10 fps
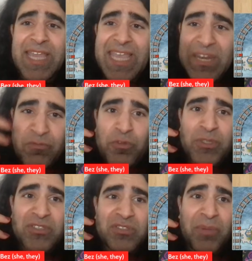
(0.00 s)

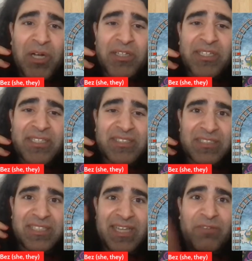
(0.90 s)
influence the market and
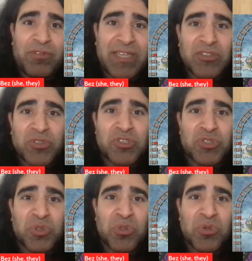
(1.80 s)
then have less
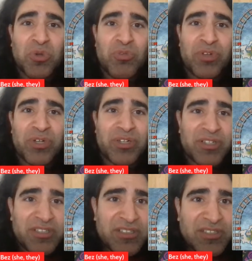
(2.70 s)
control over
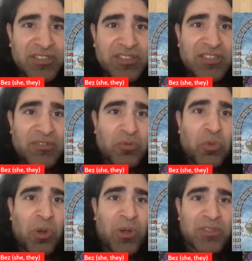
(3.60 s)

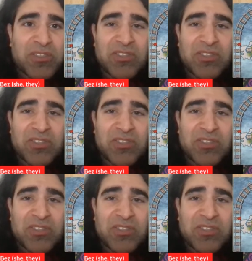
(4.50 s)
what